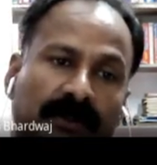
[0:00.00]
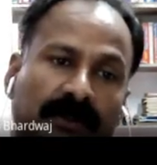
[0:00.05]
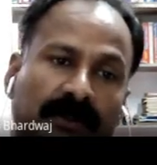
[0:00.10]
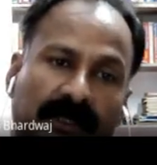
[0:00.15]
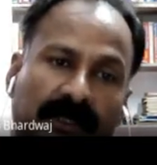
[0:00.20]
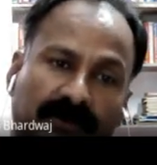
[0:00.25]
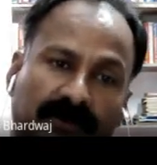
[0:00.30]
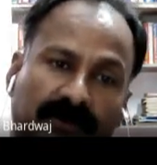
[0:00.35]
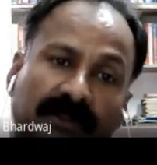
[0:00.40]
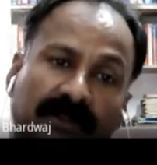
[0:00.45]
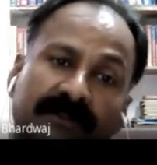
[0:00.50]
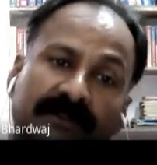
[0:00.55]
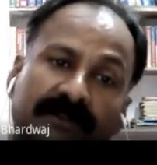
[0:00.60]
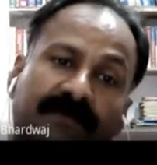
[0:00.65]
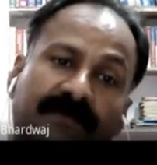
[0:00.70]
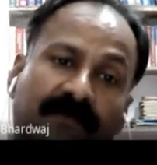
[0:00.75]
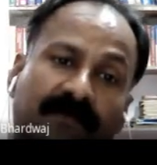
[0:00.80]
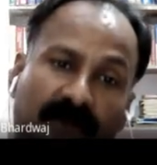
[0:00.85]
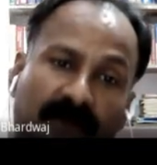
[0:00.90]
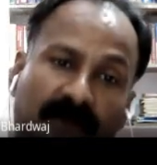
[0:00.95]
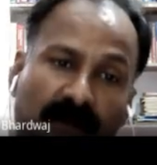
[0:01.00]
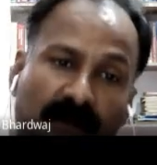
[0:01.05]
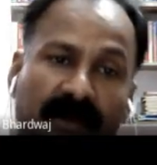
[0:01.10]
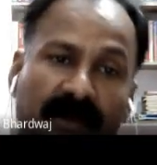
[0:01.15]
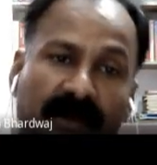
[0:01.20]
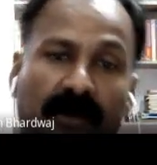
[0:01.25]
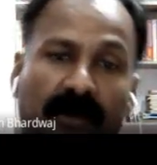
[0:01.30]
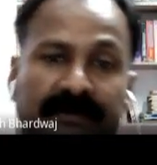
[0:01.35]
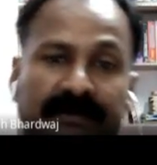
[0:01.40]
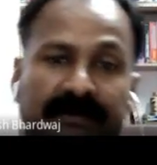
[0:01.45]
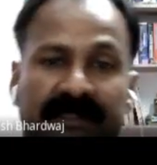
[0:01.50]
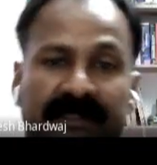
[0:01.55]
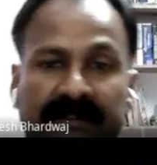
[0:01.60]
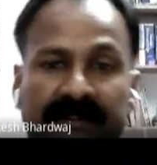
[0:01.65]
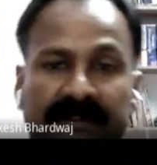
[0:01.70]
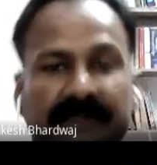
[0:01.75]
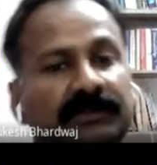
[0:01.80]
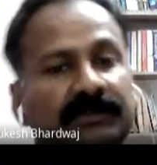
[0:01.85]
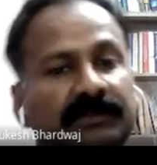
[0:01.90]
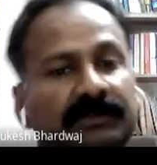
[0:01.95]
electrons from an
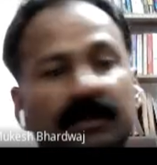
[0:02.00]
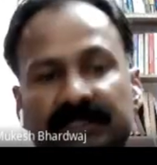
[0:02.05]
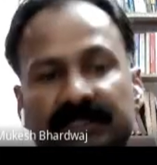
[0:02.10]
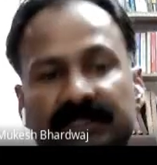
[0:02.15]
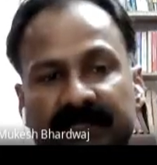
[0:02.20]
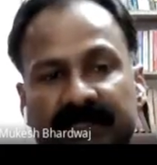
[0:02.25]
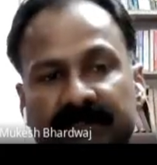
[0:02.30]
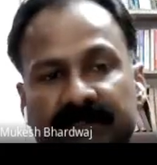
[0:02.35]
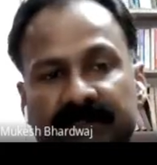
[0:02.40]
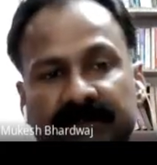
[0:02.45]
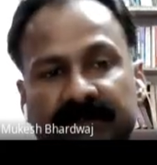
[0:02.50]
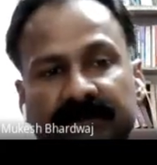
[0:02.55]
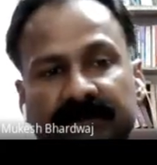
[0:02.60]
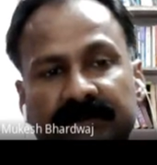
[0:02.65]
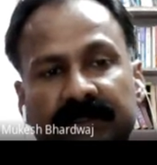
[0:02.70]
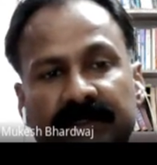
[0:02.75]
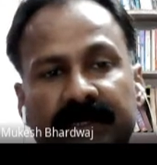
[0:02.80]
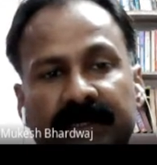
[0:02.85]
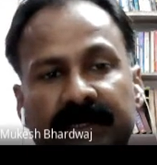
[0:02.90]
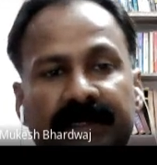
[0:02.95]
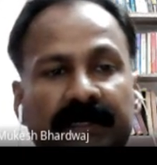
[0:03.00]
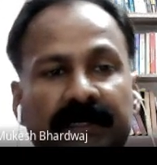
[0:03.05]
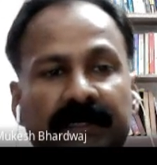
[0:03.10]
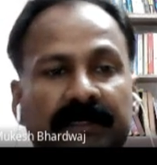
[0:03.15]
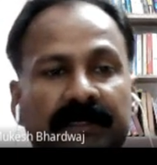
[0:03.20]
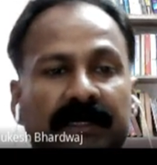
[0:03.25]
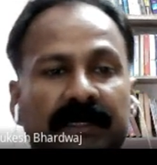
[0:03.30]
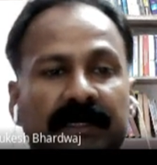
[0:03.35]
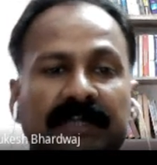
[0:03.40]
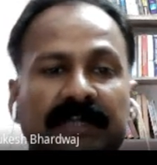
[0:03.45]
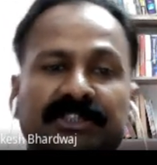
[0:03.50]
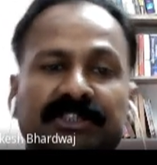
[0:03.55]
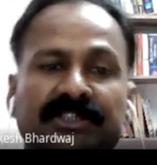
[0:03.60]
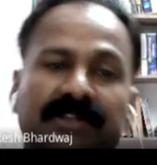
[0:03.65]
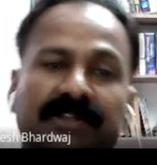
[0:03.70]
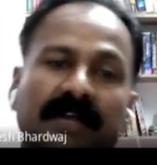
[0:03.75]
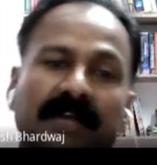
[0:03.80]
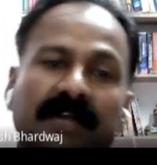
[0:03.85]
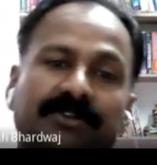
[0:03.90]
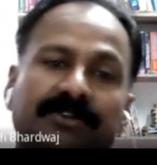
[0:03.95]
object is called charging. An
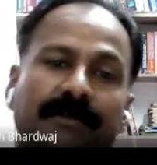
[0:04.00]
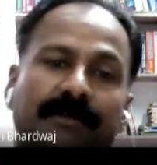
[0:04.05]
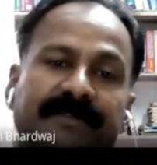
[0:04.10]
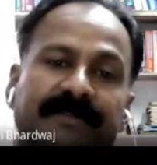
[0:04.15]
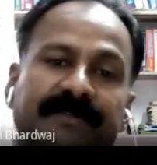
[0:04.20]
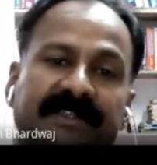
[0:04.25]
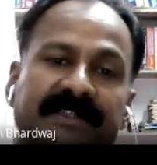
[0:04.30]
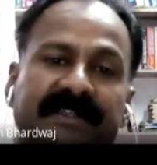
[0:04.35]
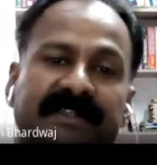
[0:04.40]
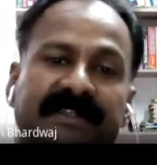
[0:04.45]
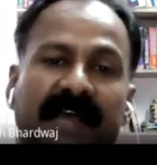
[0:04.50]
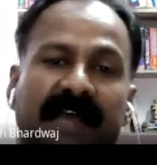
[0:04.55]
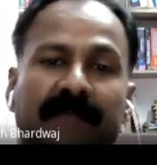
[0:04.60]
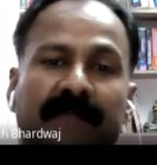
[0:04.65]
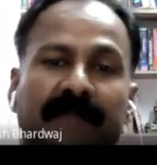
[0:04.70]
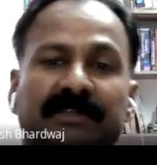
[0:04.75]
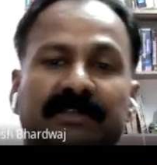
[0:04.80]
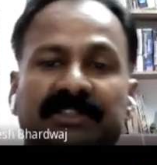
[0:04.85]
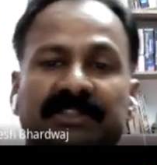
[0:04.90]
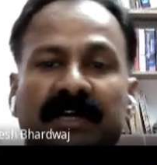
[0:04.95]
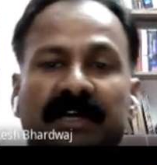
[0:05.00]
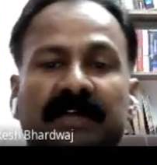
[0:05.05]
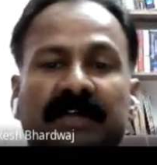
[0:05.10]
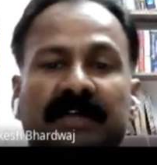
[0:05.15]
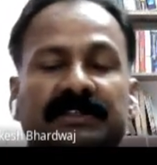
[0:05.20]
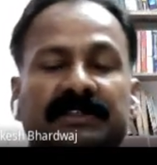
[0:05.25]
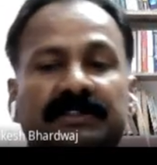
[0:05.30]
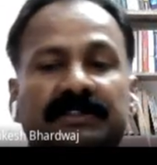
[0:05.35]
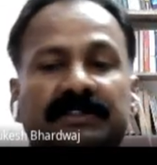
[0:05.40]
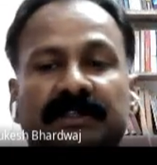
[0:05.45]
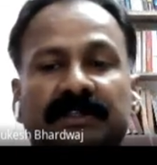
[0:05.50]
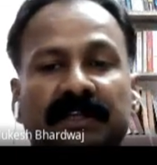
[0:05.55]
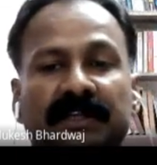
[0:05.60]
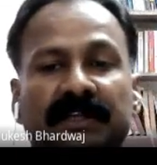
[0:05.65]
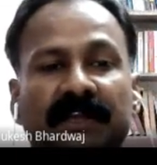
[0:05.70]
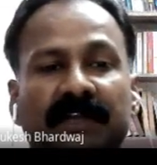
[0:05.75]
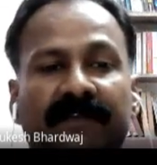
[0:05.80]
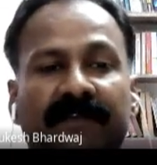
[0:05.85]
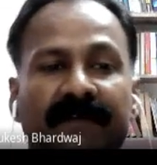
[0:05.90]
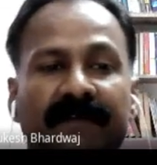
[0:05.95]
uncharged object can be charged in
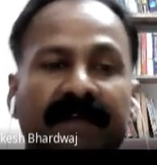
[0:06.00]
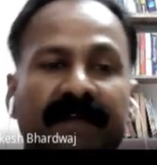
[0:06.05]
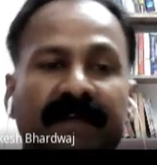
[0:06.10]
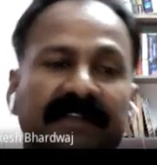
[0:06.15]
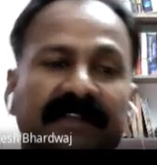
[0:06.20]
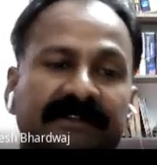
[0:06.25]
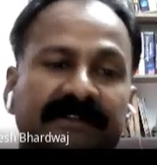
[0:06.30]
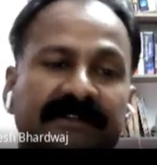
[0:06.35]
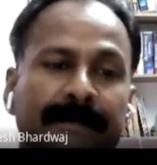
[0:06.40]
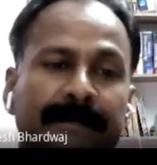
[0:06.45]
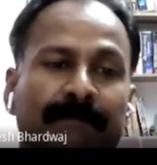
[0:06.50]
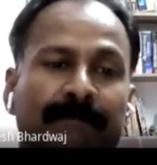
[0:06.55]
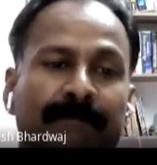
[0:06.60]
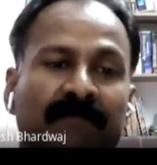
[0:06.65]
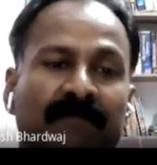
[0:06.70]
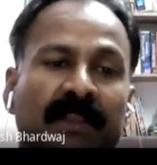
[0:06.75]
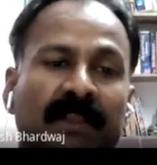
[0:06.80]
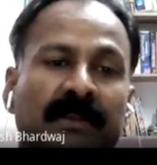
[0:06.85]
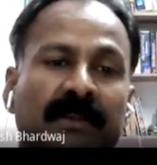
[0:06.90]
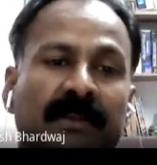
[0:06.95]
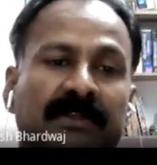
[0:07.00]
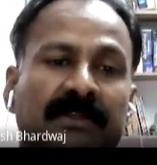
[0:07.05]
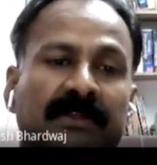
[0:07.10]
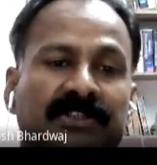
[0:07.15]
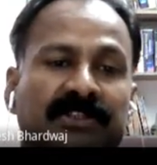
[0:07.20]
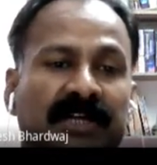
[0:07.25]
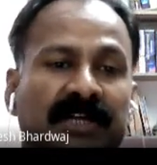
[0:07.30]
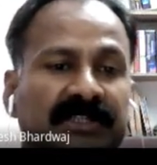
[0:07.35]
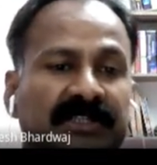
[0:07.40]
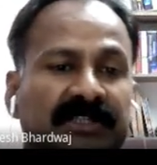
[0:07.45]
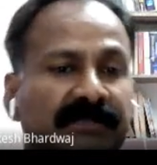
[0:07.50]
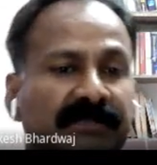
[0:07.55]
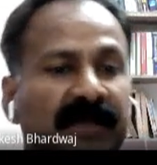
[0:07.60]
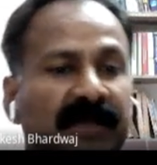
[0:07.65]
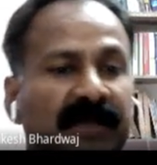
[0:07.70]
different ways: charging by